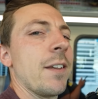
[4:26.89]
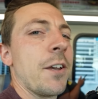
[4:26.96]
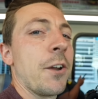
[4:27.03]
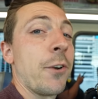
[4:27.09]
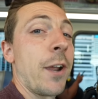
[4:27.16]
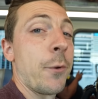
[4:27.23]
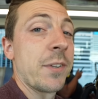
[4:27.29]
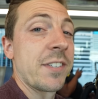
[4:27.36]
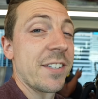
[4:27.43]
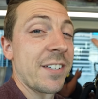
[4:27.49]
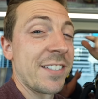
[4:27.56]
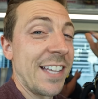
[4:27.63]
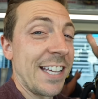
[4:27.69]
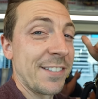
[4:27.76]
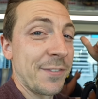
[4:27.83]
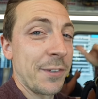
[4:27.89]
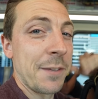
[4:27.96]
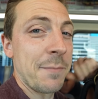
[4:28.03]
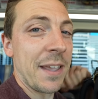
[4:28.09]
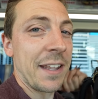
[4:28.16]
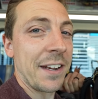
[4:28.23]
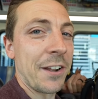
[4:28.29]
All right, we successfully
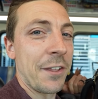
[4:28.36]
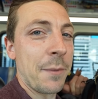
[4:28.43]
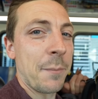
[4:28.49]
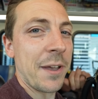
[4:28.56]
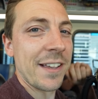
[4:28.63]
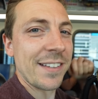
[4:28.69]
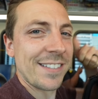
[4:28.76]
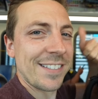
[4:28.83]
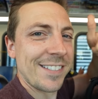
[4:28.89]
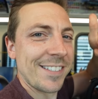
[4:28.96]
made it on the bus.